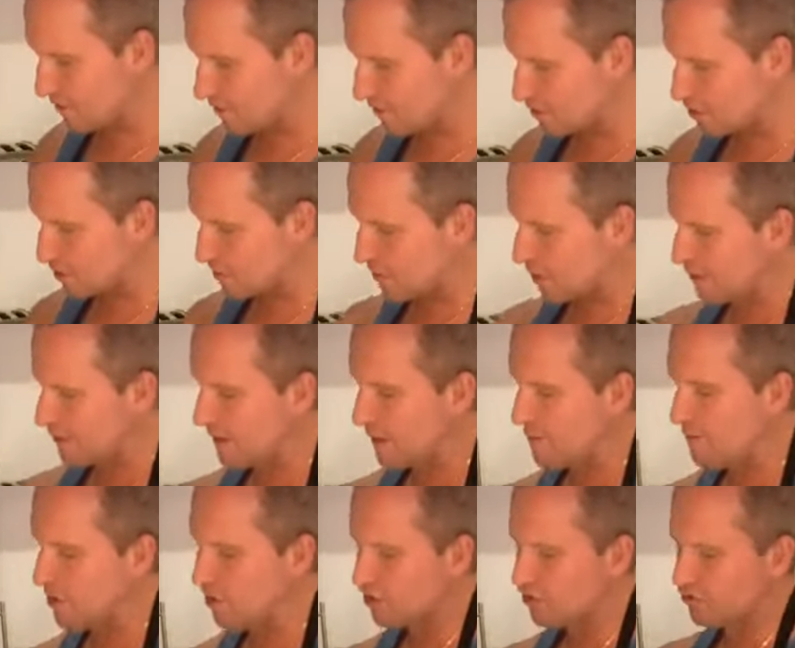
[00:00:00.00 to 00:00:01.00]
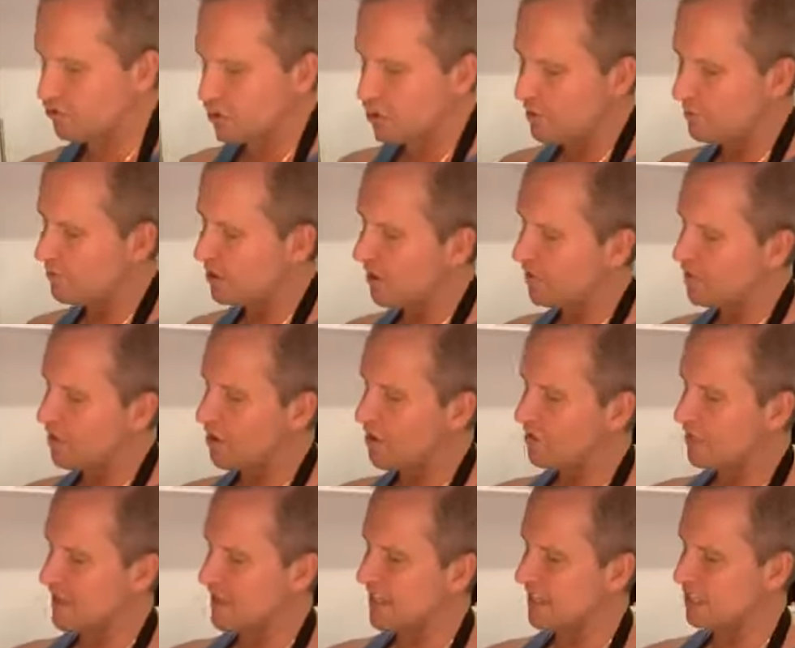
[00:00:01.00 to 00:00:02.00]
I've got some lovely mushrooms. I've
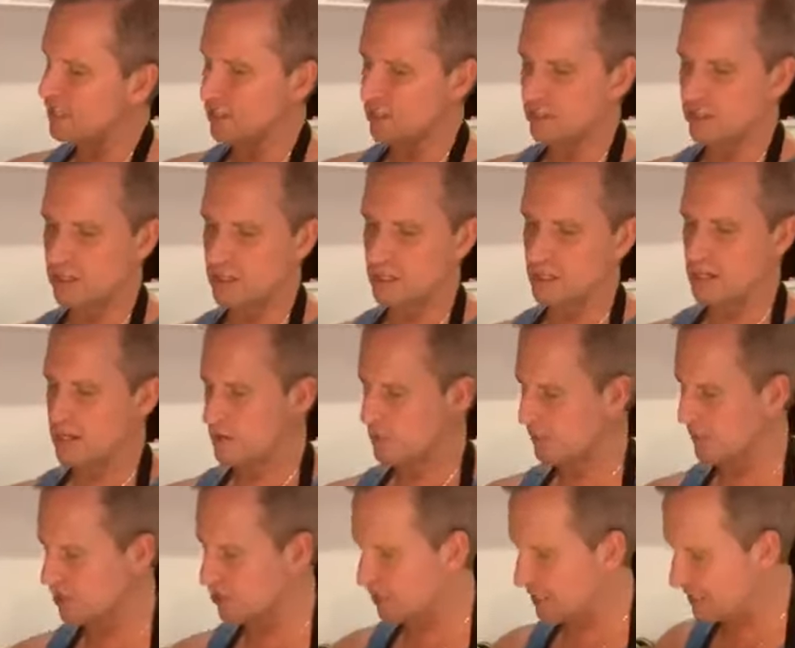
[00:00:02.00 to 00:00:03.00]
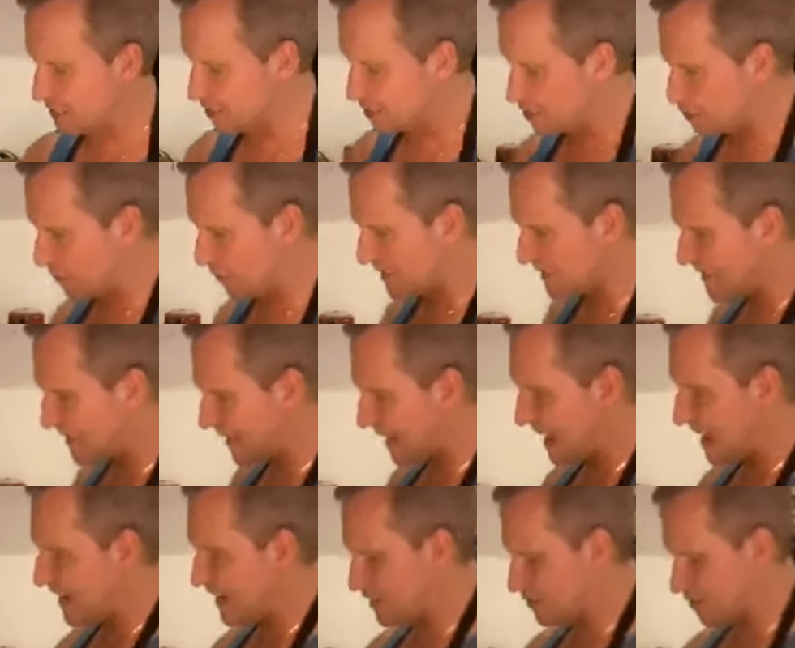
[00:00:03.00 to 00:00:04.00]
got this, which says the
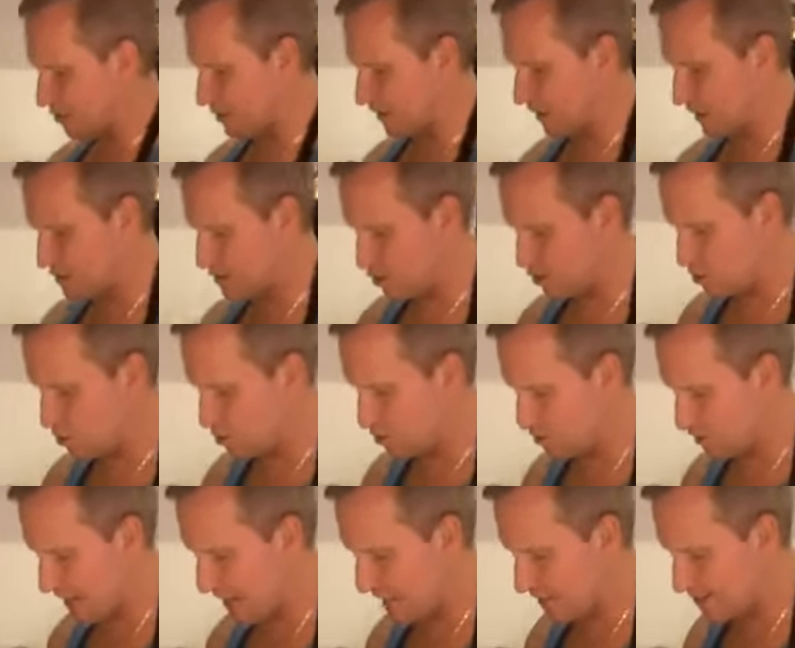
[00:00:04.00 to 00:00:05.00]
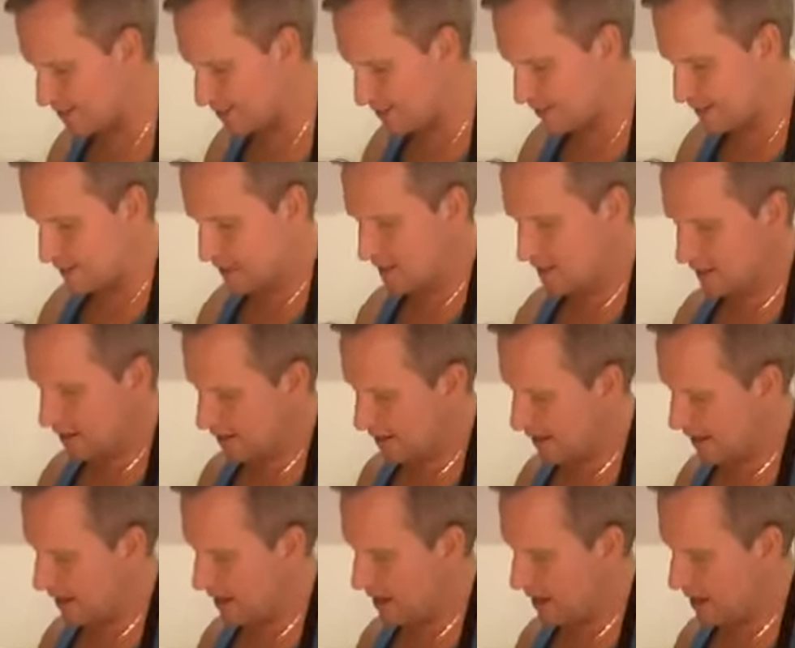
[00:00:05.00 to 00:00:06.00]
28th on it. It's a courgette,
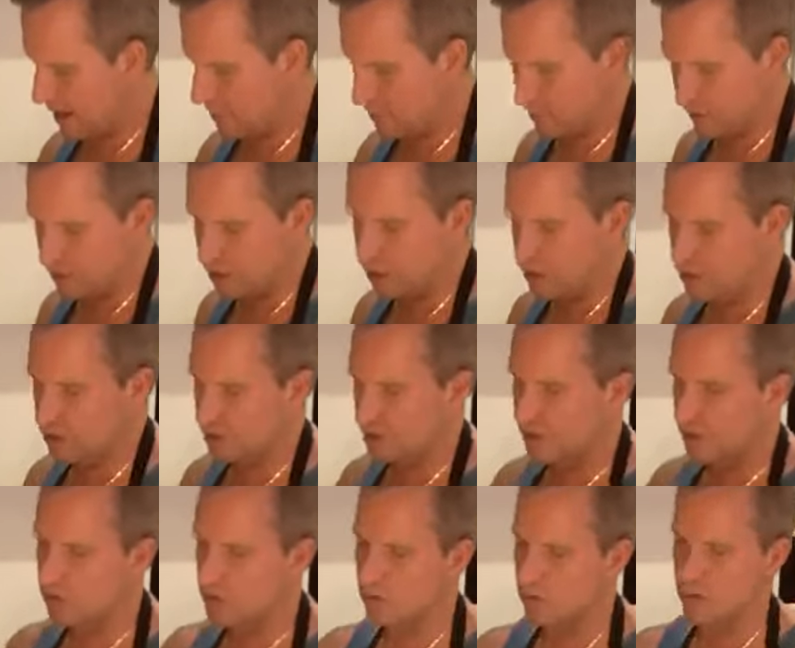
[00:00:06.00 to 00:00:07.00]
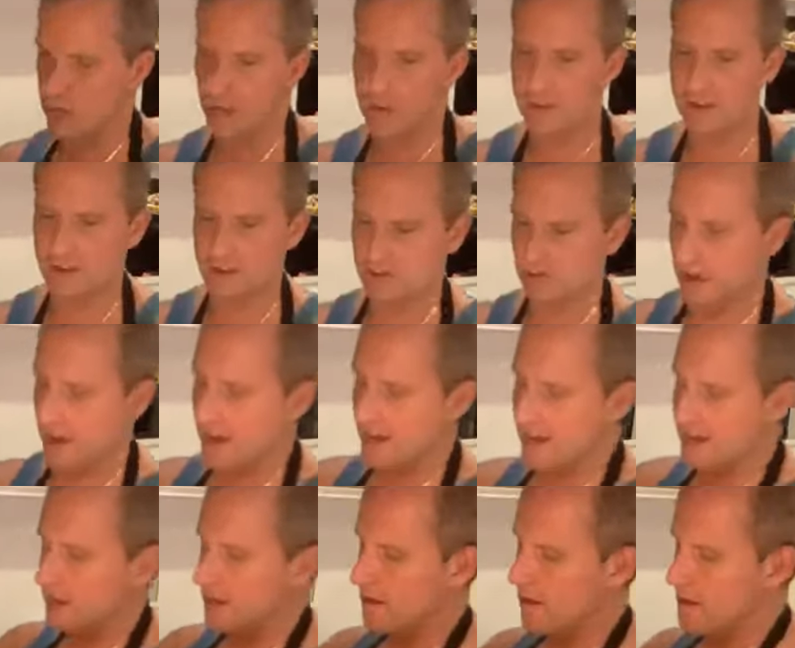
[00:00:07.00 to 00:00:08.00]
which is still going
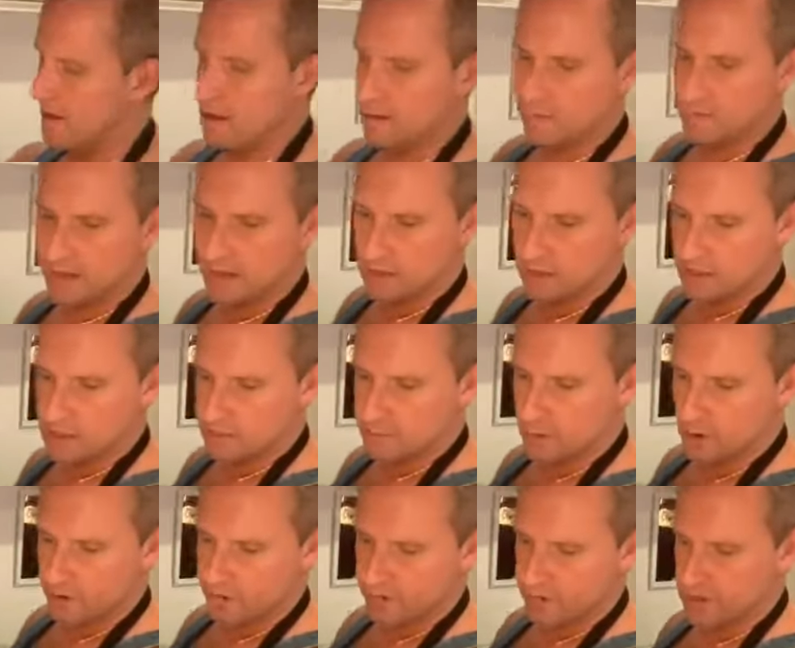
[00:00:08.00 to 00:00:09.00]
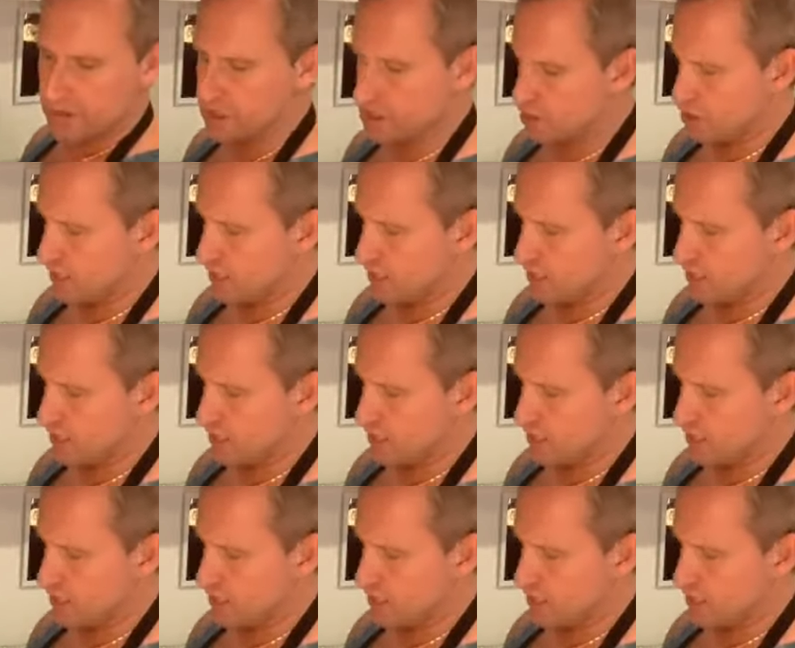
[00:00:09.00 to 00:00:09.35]
great because my fridge